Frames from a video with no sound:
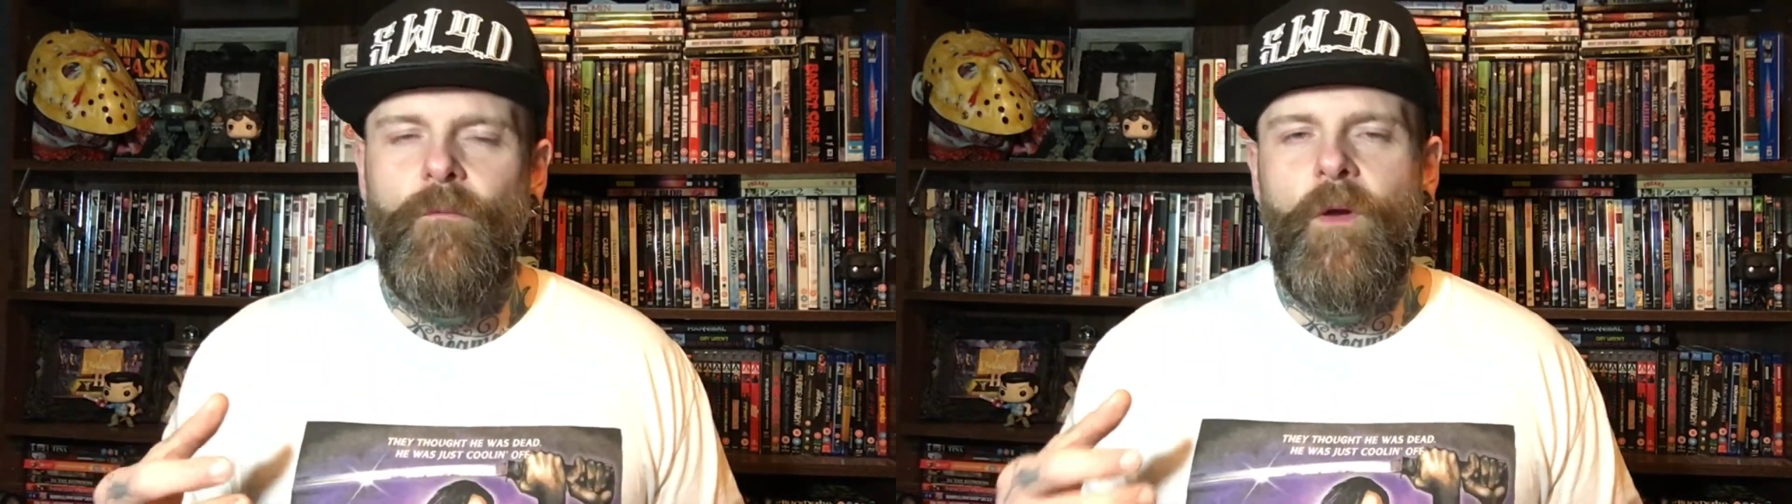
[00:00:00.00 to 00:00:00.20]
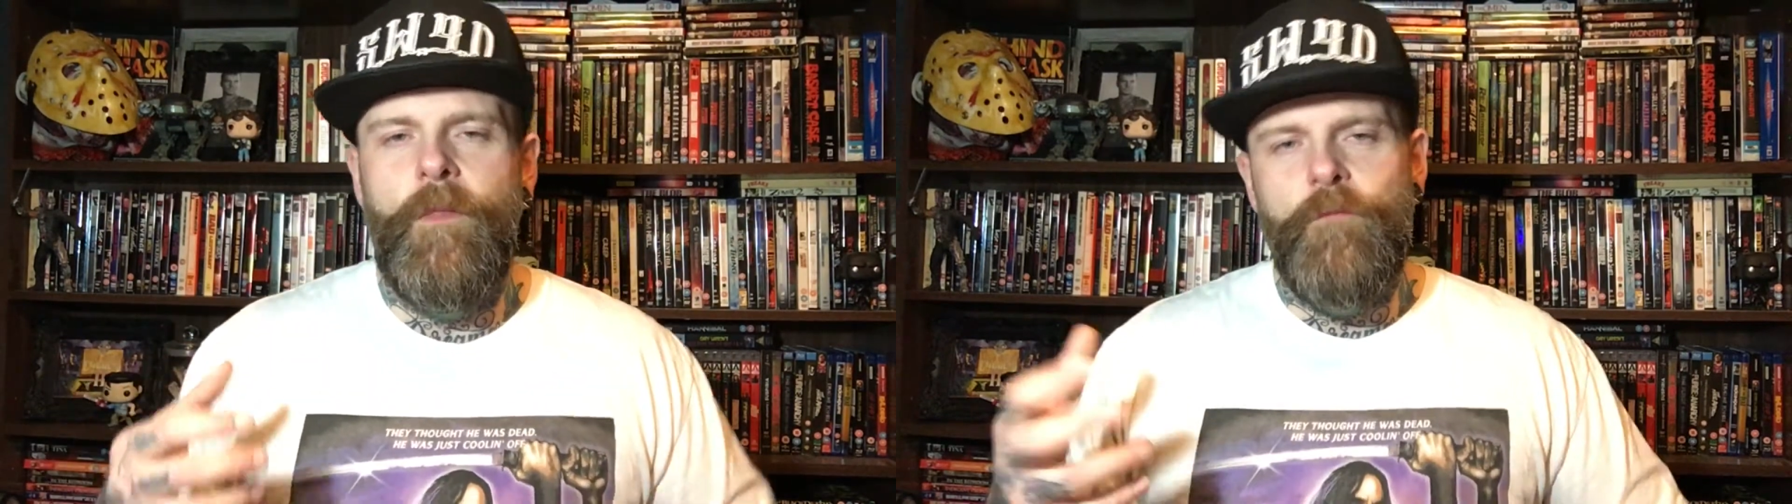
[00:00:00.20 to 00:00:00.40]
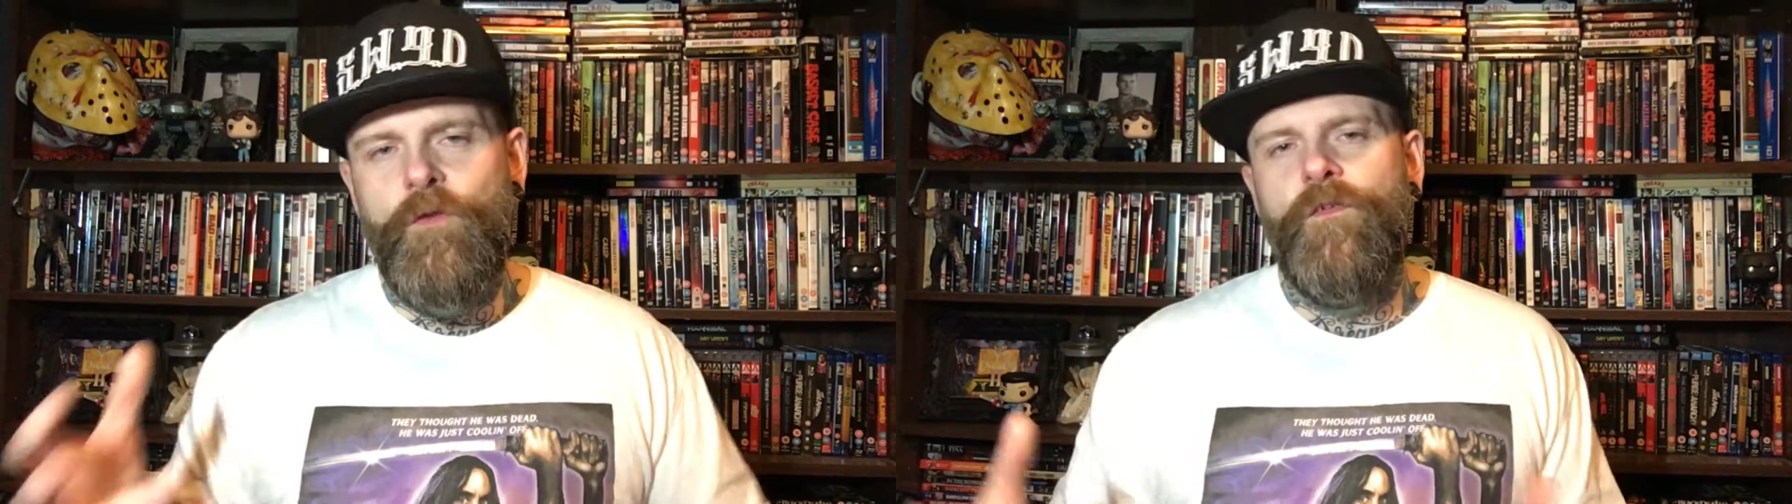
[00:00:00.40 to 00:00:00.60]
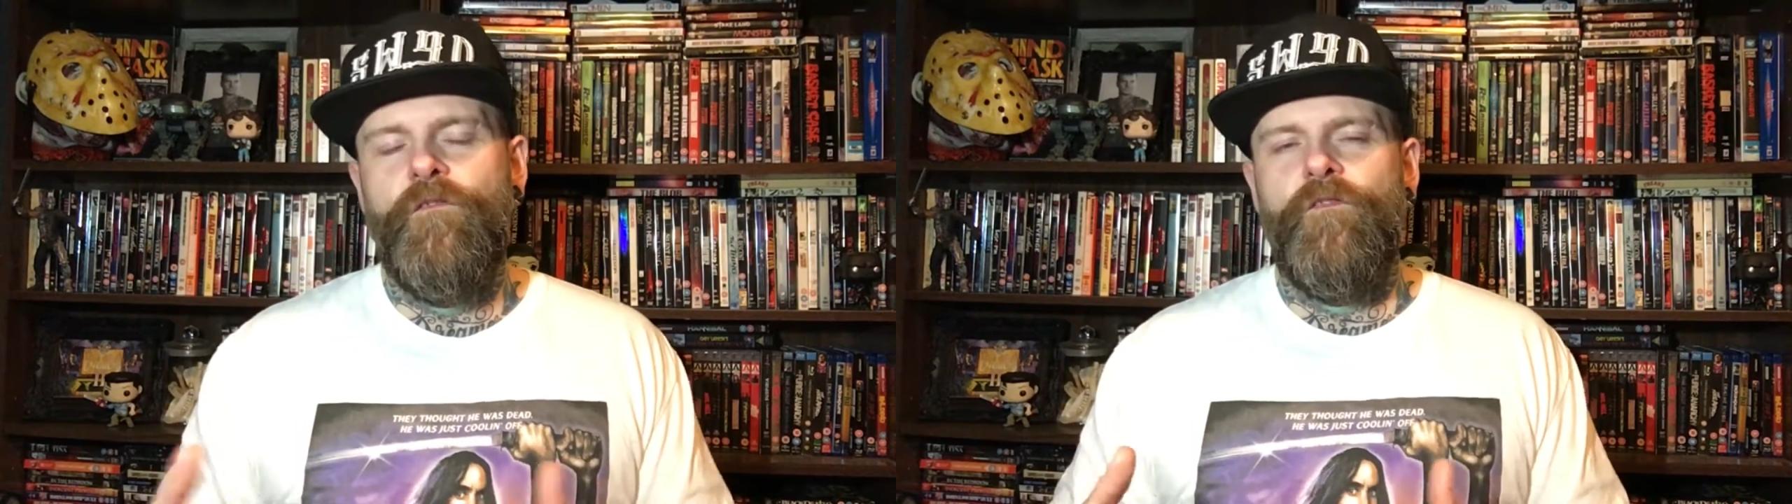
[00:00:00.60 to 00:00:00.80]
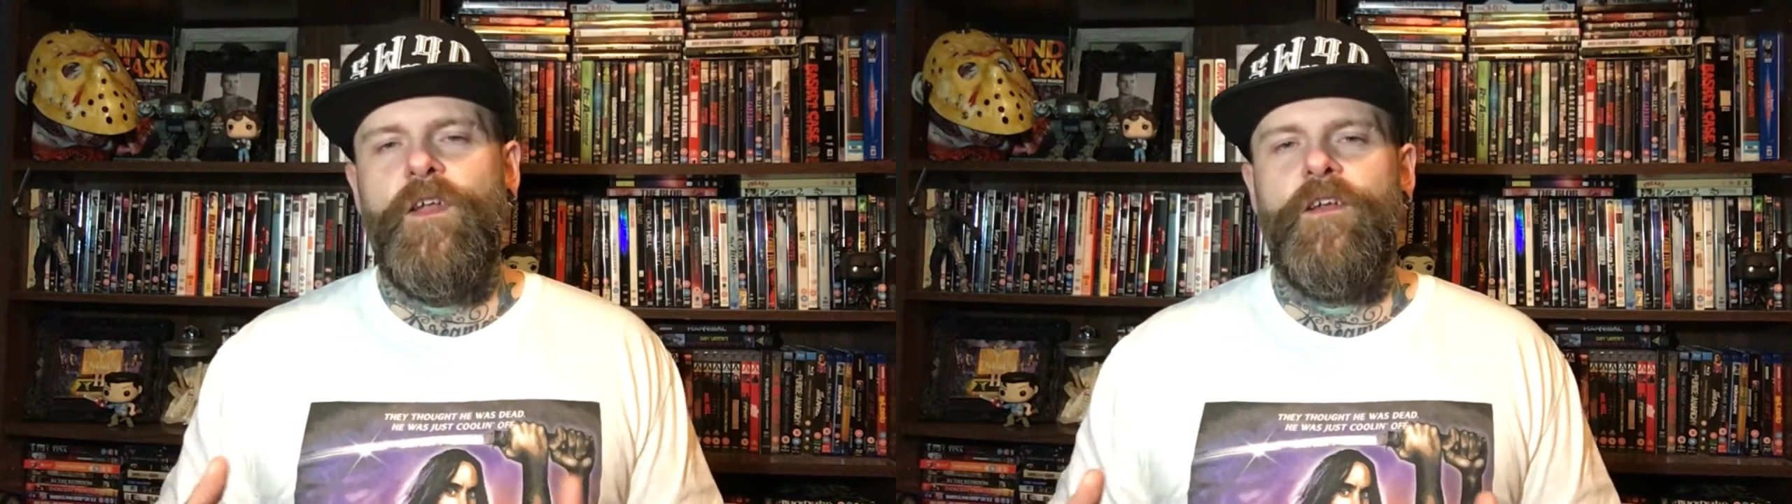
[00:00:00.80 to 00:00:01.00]
that when the
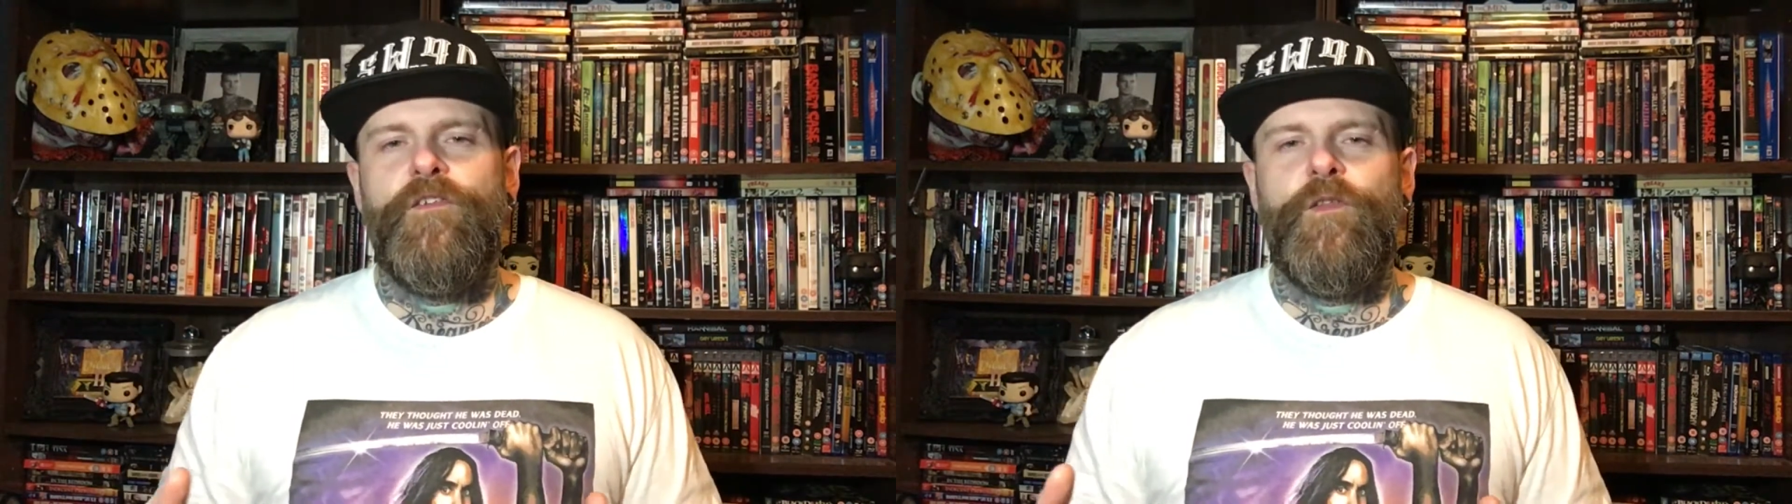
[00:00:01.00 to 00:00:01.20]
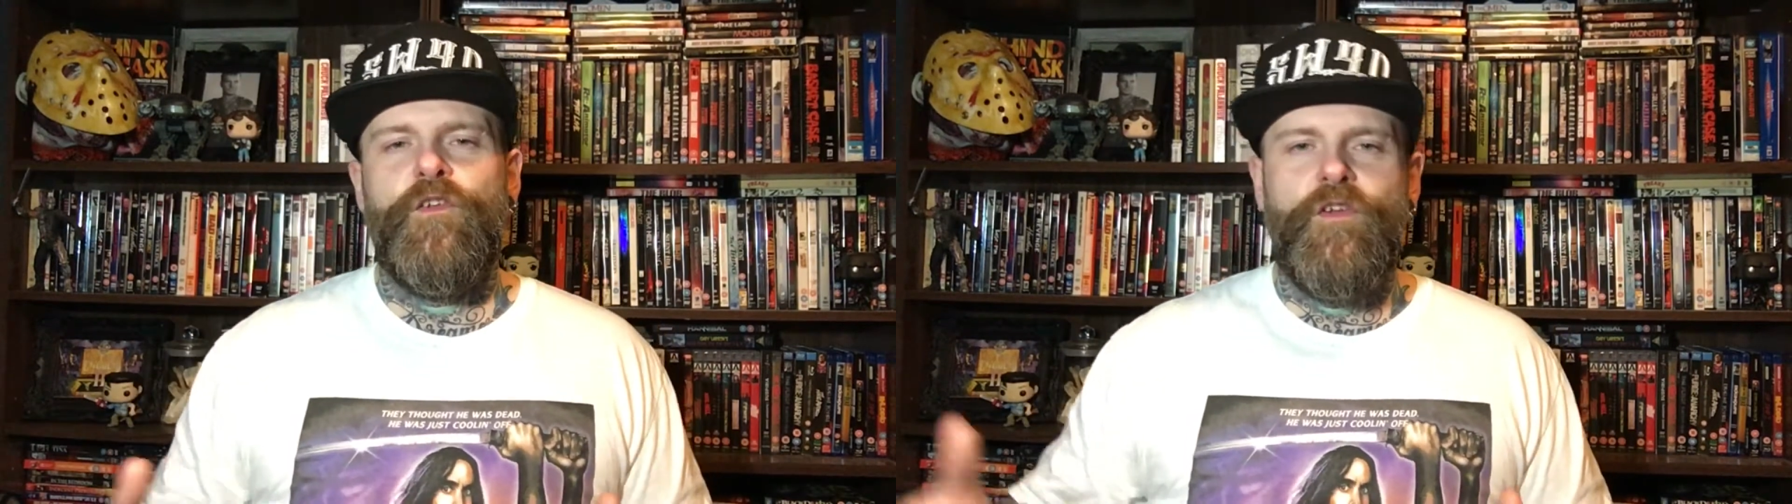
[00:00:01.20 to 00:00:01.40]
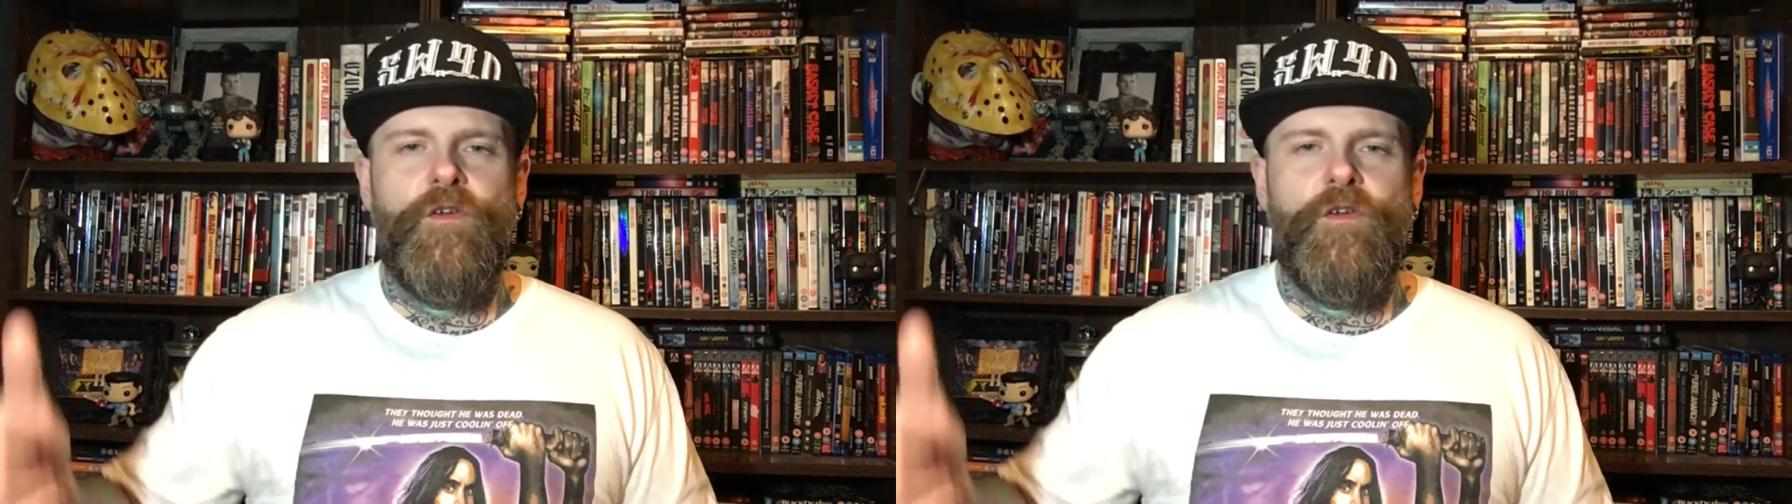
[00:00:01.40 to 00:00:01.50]
movie finished,